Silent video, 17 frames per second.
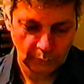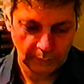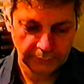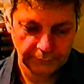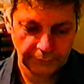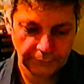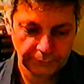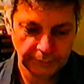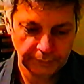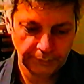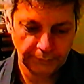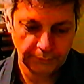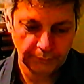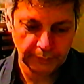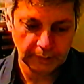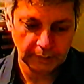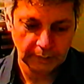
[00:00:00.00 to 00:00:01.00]

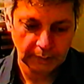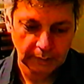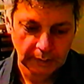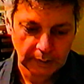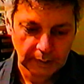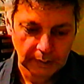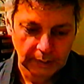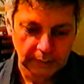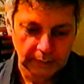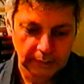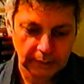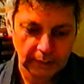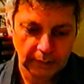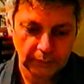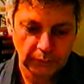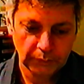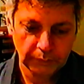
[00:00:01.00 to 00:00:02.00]
153
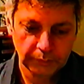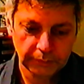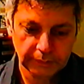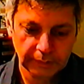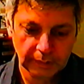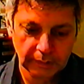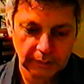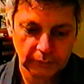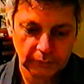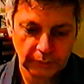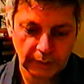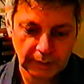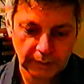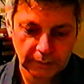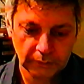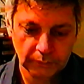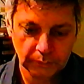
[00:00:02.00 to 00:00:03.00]
can use
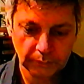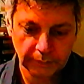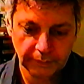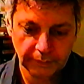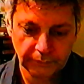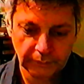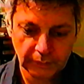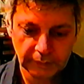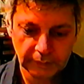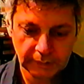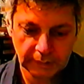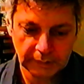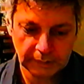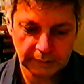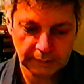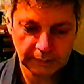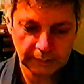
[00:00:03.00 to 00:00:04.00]
drugs to reverse
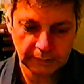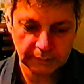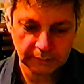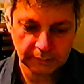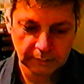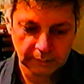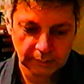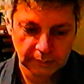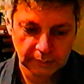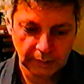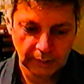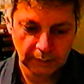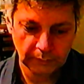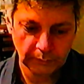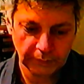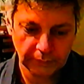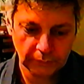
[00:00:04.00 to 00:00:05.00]
disease
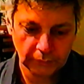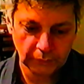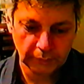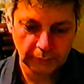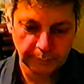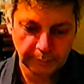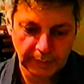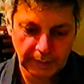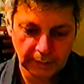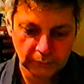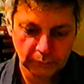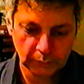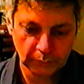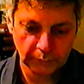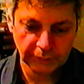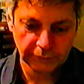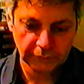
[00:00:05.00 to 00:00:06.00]
and return back
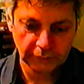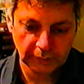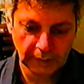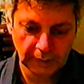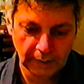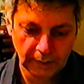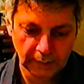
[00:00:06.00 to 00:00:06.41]
to original